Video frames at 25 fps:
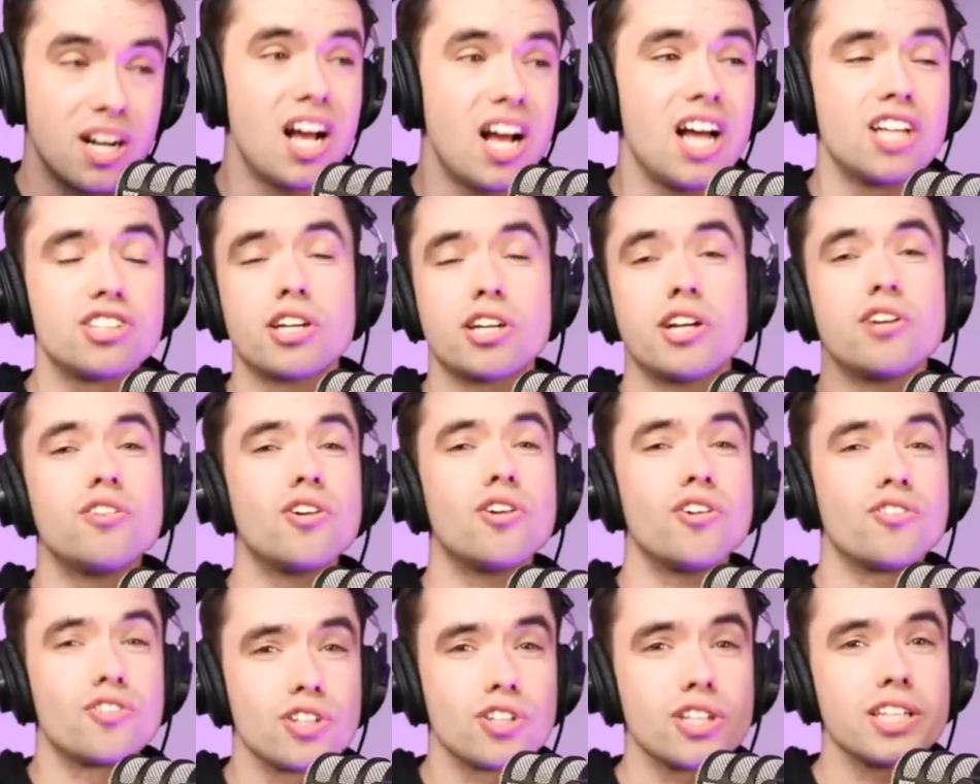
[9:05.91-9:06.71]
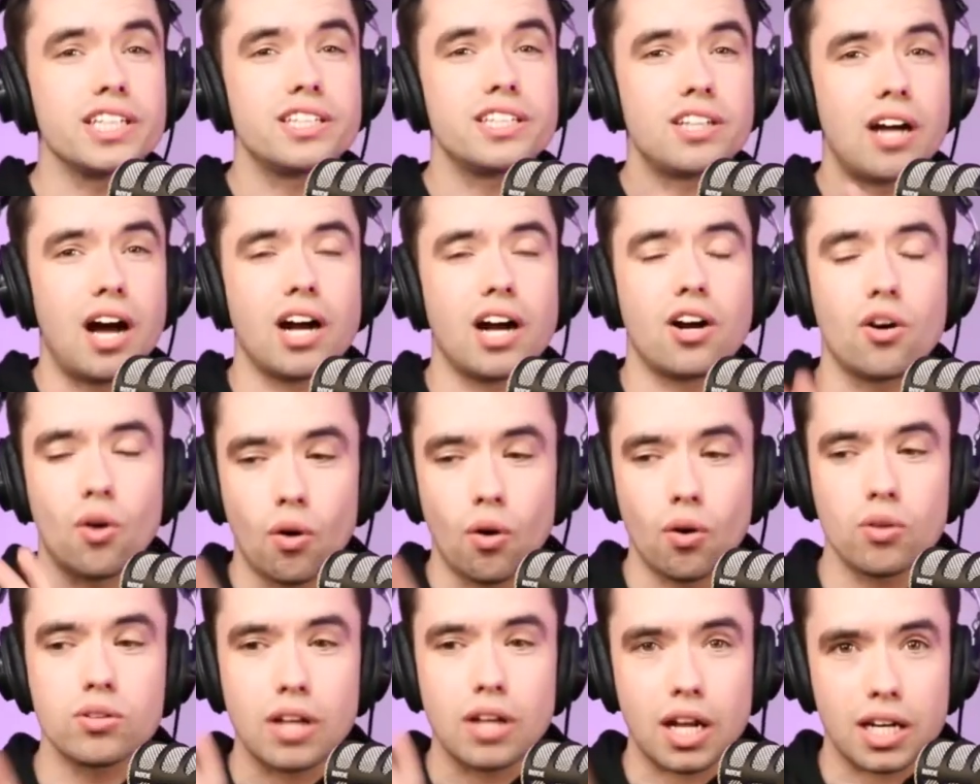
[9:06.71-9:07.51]
So I don't really talk a
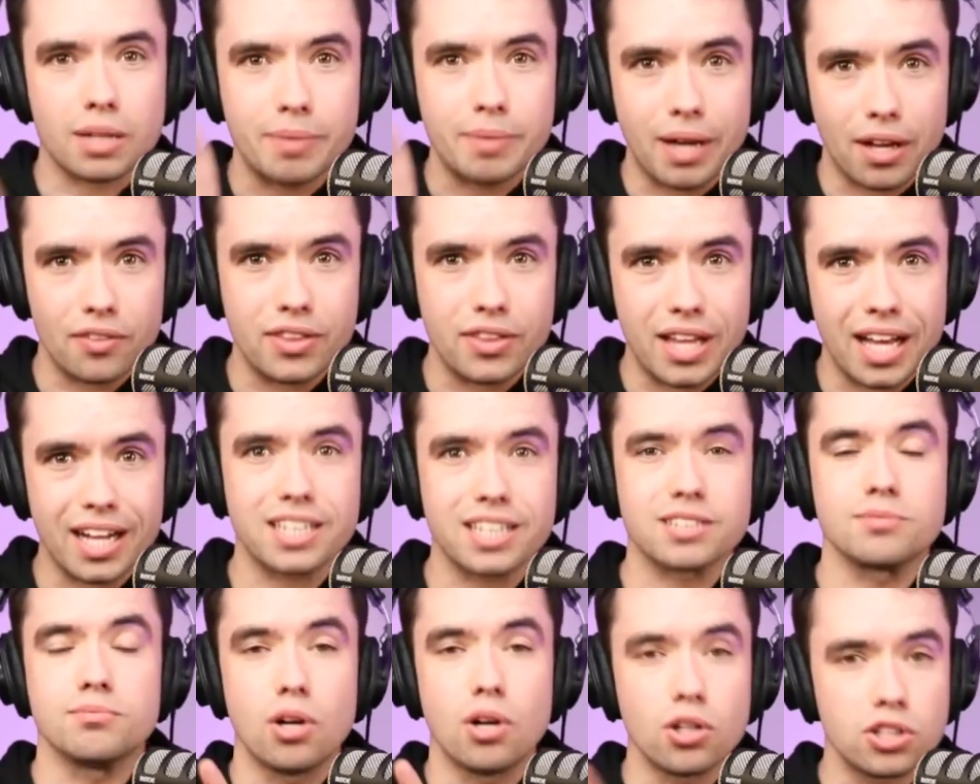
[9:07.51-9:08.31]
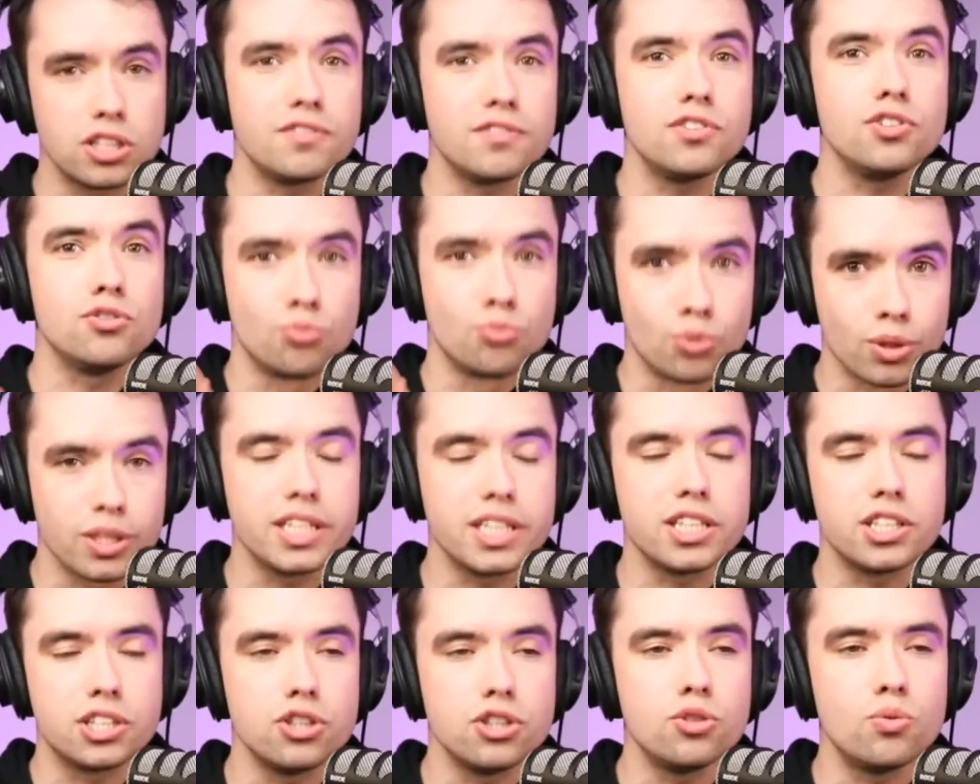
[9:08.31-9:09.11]
whole lot about that because most of you really
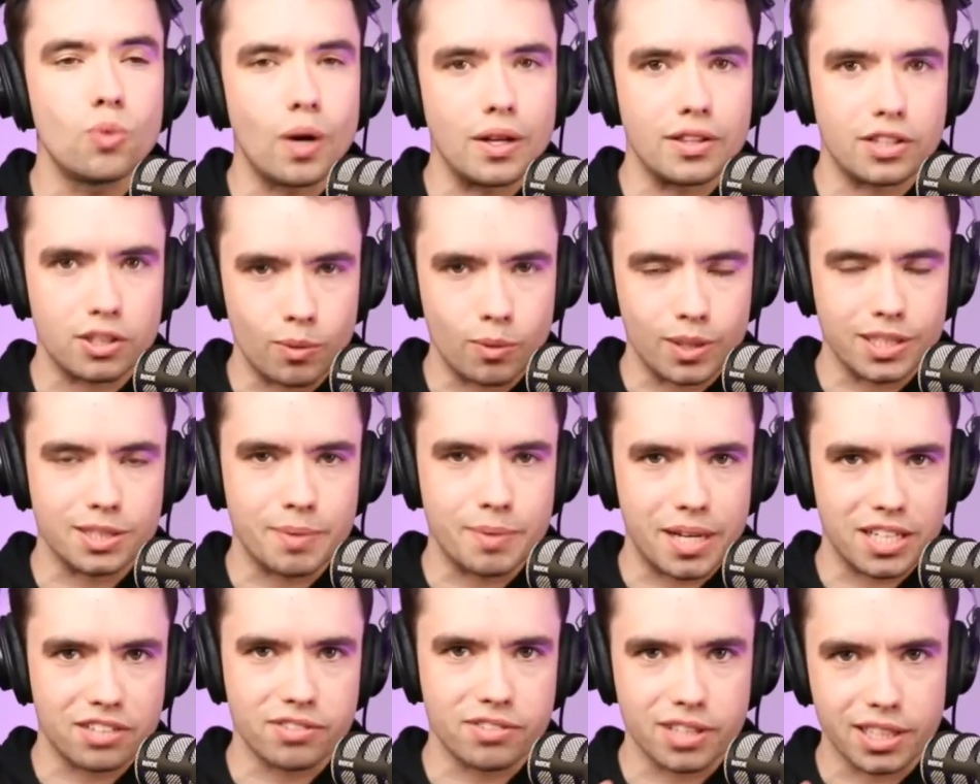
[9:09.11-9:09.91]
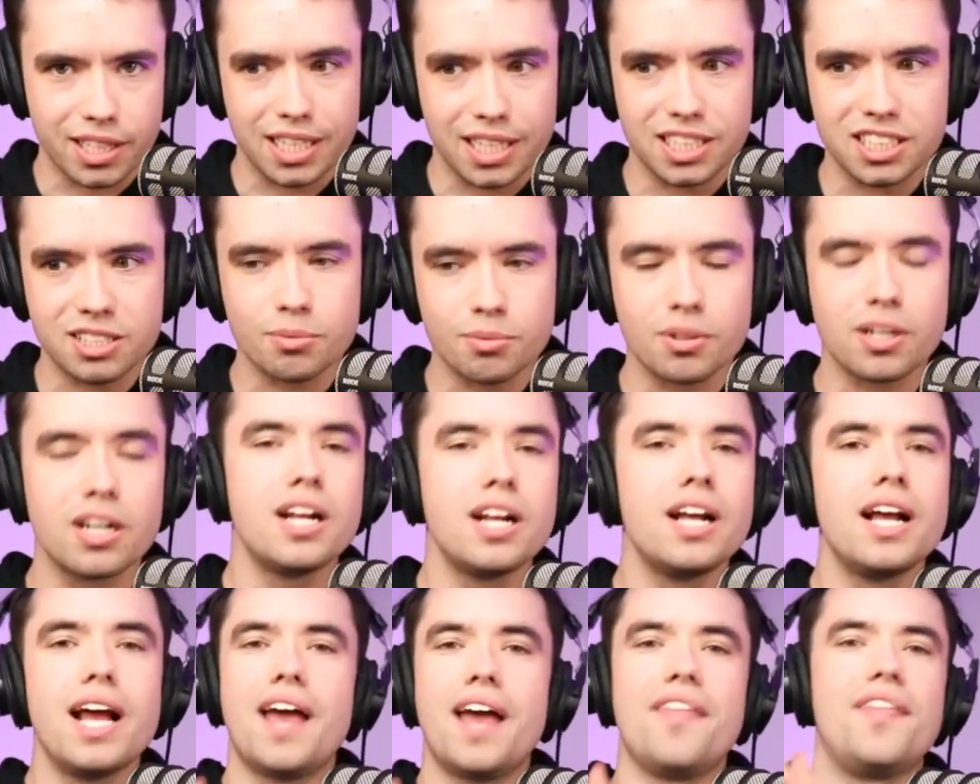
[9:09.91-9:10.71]
do want what's best for the customer.
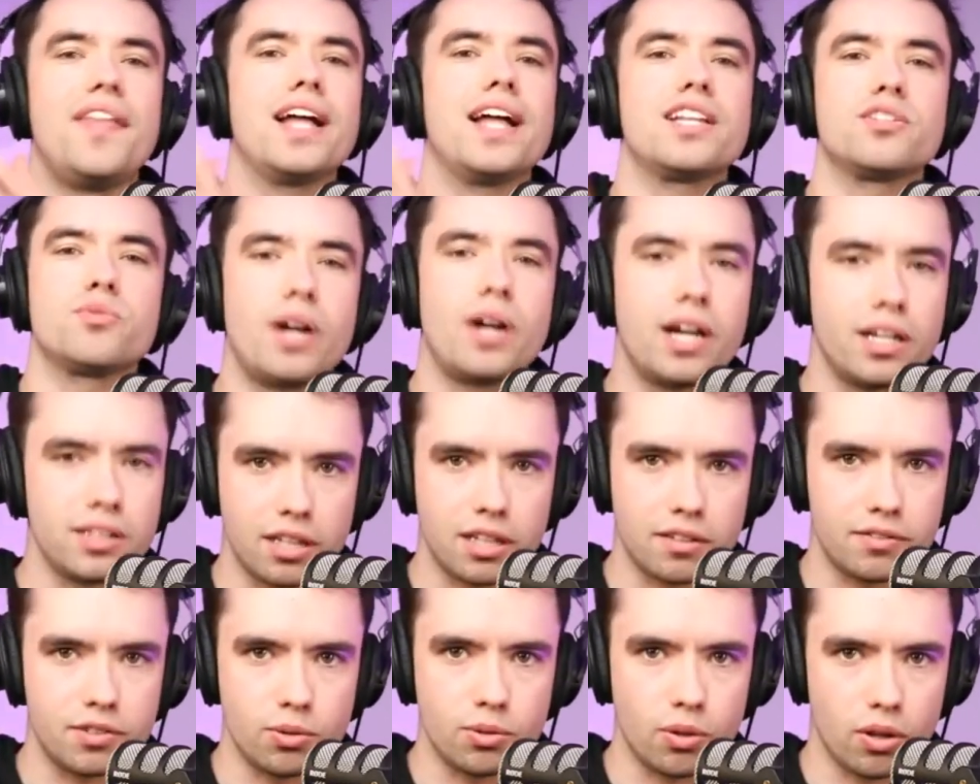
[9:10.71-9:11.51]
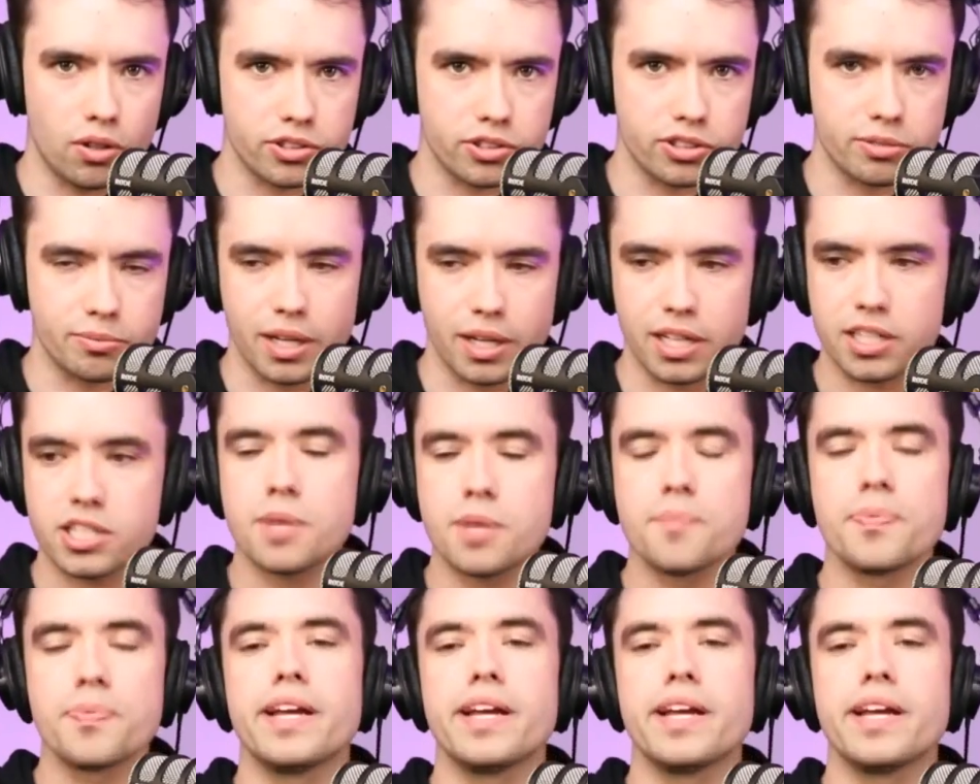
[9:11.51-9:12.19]
And that's why I love you all so much.